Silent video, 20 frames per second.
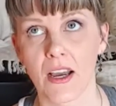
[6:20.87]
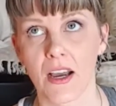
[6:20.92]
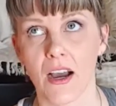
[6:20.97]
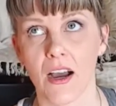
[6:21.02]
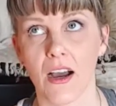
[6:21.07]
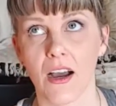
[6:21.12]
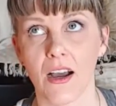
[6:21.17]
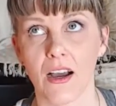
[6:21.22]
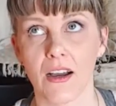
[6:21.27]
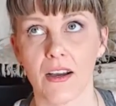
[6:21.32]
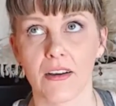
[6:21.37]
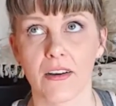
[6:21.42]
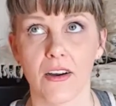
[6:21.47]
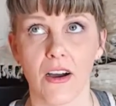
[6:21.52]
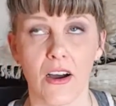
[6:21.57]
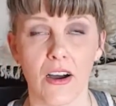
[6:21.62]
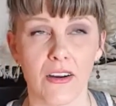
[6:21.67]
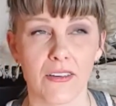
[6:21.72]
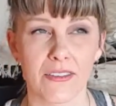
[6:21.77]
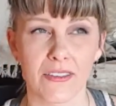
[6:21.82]

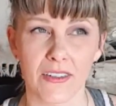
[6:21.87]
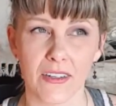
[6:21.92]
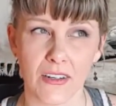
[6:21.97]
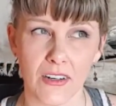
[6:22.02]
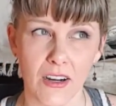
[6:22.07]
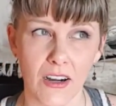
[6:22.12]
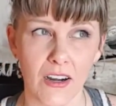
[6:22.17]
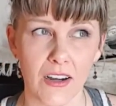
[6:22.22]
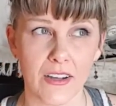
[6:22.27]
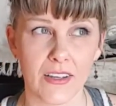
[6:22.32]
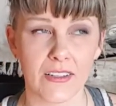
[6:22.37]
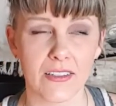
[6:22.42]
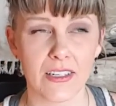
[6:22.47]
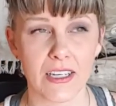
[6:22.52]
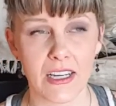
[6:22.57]
on